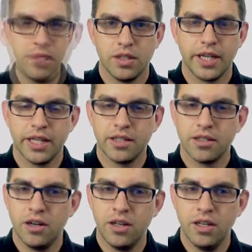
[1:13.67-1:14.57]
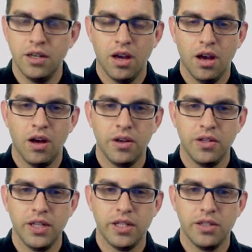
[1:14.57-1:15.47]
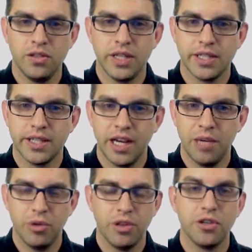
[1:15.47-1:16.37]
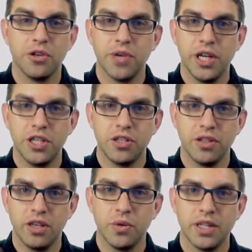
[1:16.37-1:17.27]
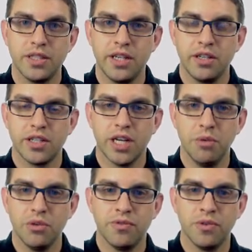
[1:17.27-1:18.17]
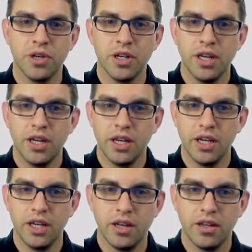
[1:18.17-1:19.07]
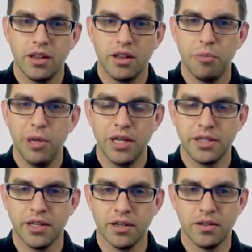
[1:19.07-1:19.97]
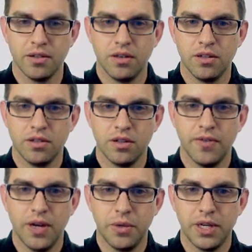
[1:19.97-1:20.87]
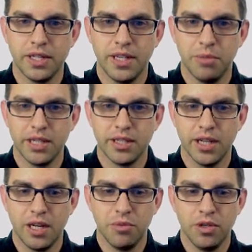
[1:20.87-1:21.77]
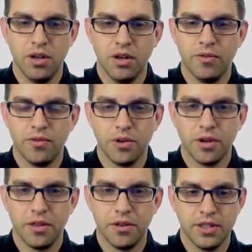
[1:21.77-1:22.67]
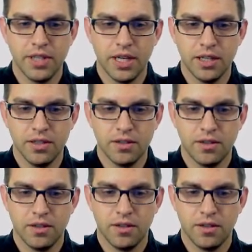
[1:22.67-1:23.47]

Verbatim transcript: To get started, all you need to do is type the duration that you want to set your timer for in the box here. So if I want to set my timer for 30 seconds,